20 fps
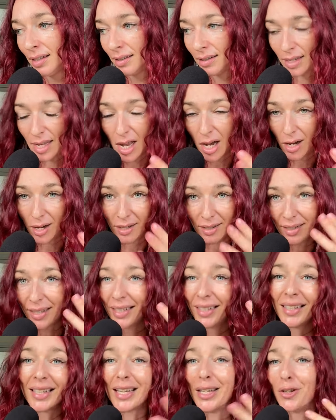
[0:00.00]
not
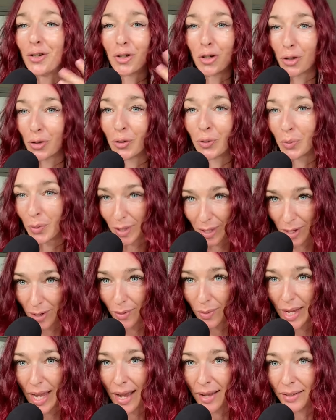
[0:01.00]
in tune with
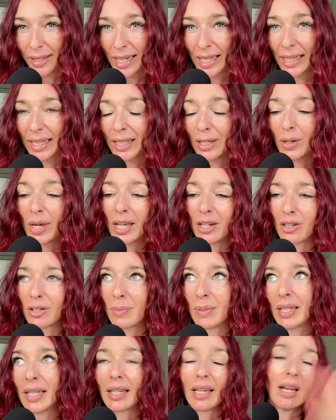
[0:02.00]
your reality. Like you can't just
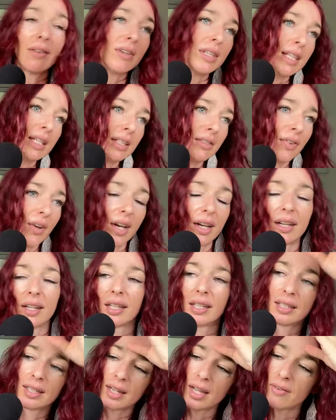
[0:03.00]
be like everything's
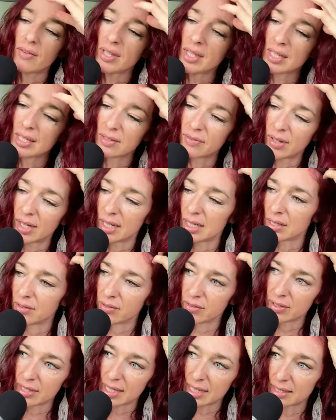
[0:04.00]
fine, everything's fine,
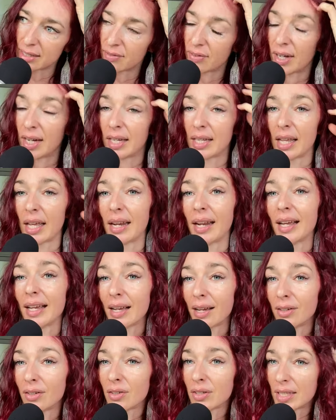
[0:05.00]
everything's fine. And I
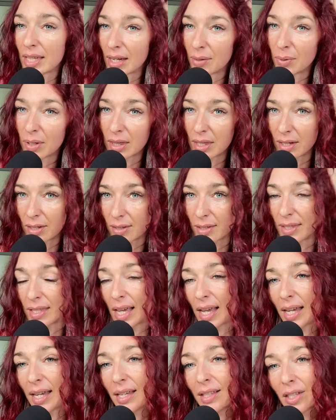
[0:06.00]
understand what they're
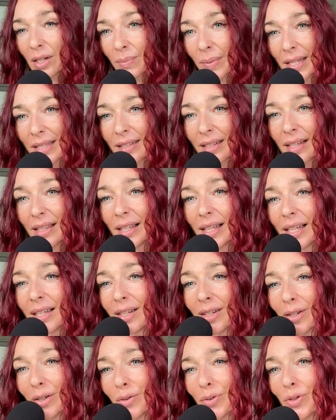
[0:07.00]
saying. They're basically
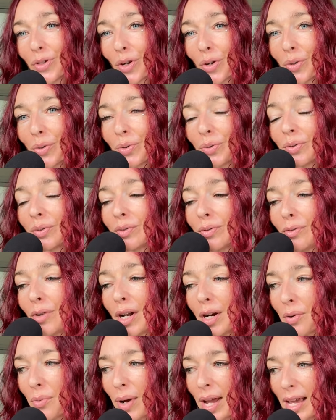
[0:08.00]
like, you know, don't
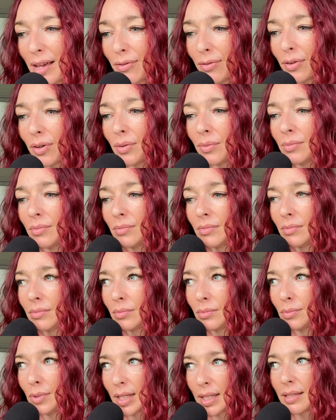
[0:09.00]
run away from
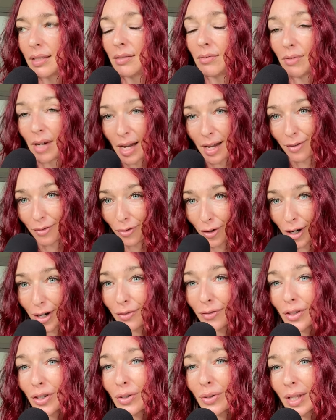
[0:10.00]
what's right in front
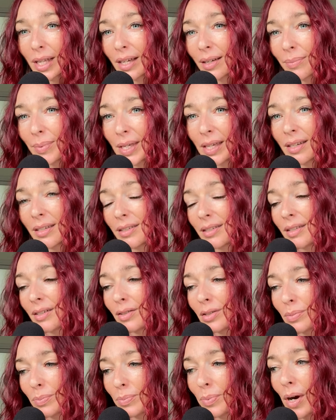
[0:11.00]
of you like because
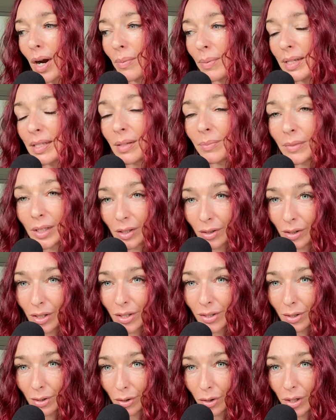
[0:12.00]
there's probably something you
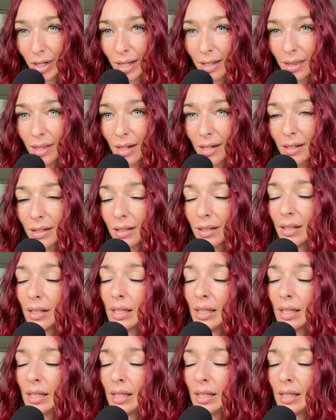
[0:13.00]
need to look at there.